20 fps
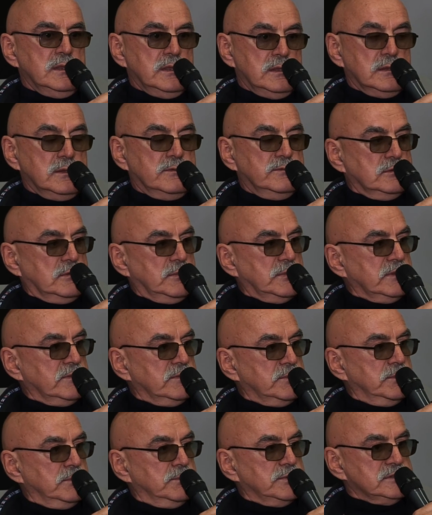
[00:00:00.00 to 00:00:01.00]
of, of,
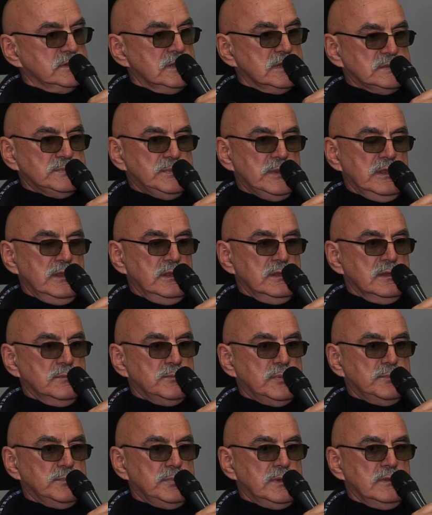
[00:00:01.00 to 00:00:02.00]
of, job or
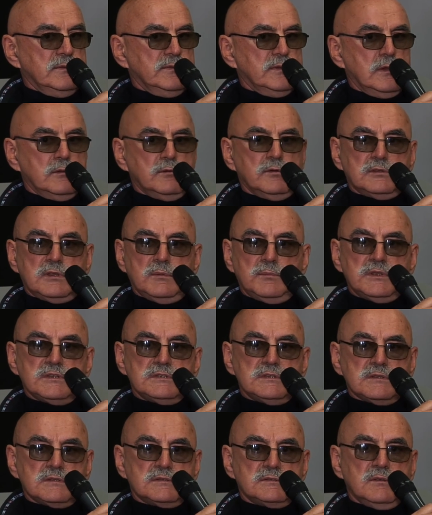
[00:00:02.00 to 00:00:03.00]
um, of
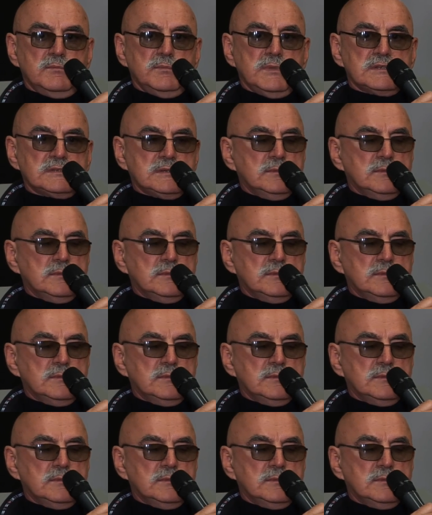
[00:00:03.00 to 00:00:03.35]
workload.